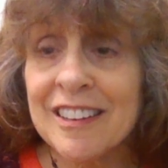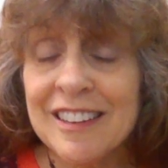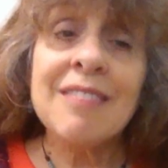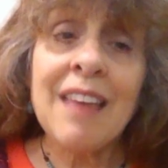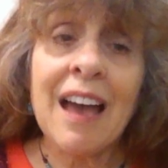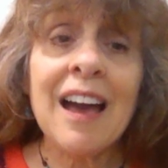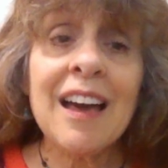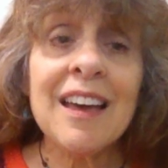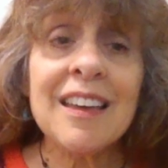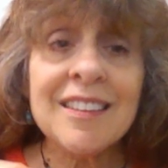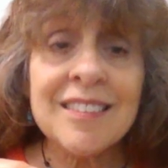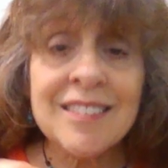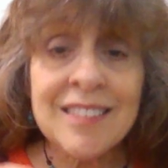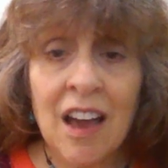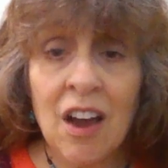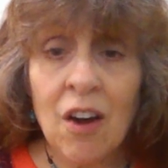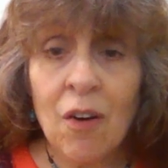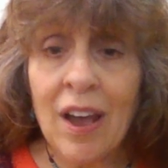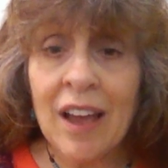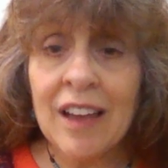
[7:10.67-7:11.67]
That is
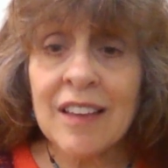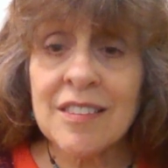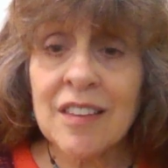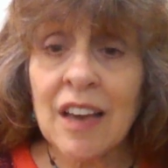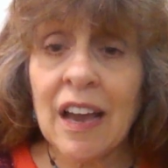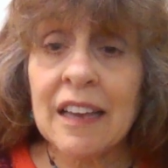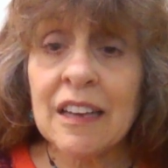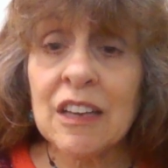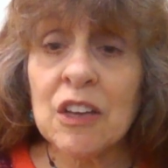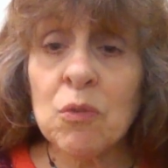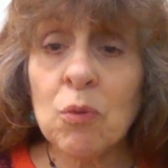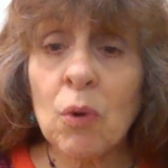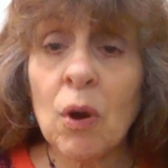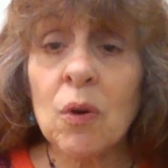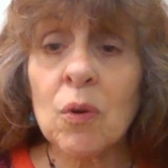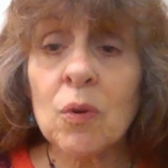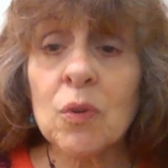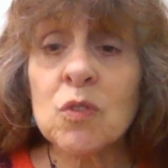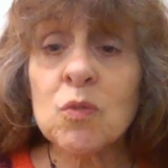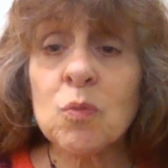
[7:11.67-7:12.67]
how anxiety
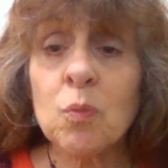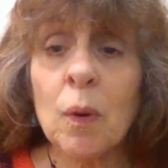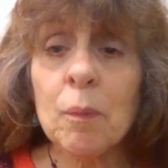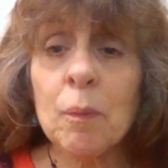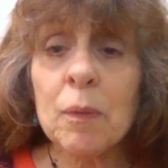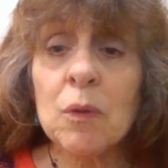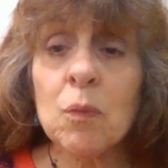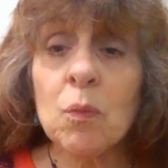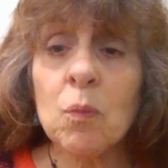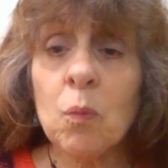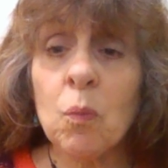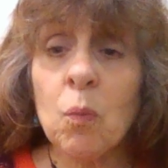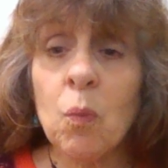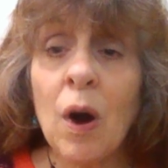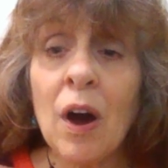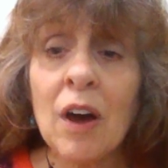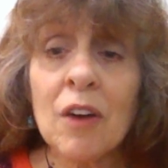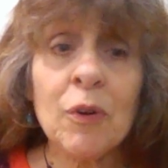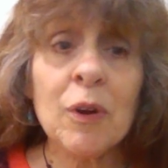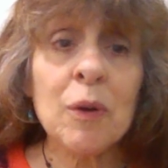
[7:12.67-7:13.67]
grows, when we
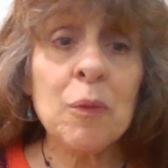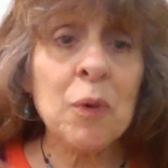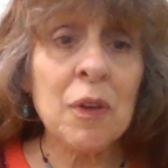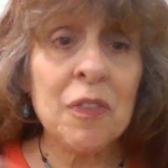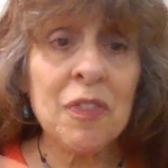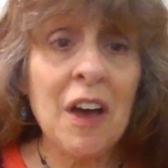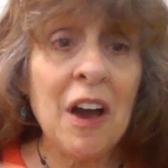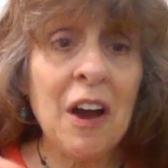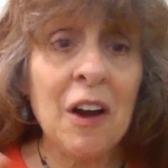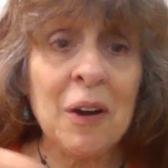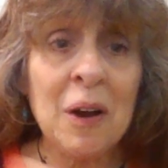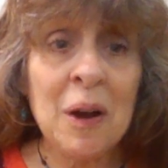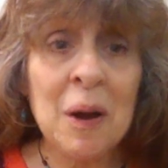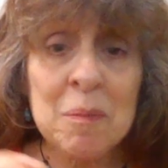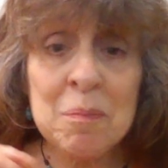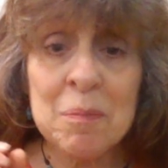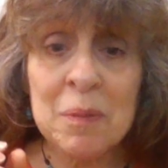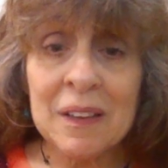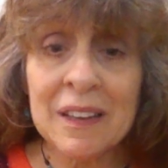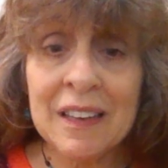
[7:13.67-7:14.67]
water it with our
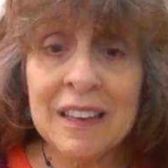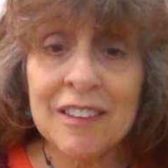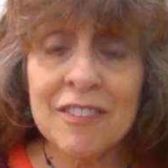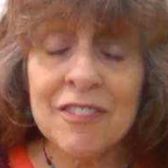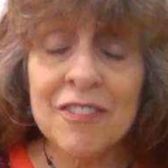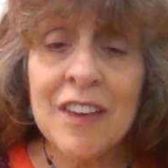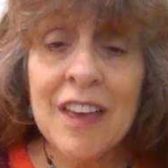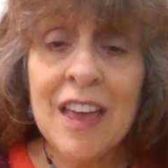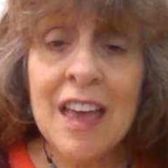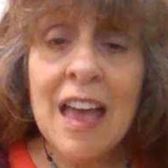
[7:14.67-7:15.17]
unbelief,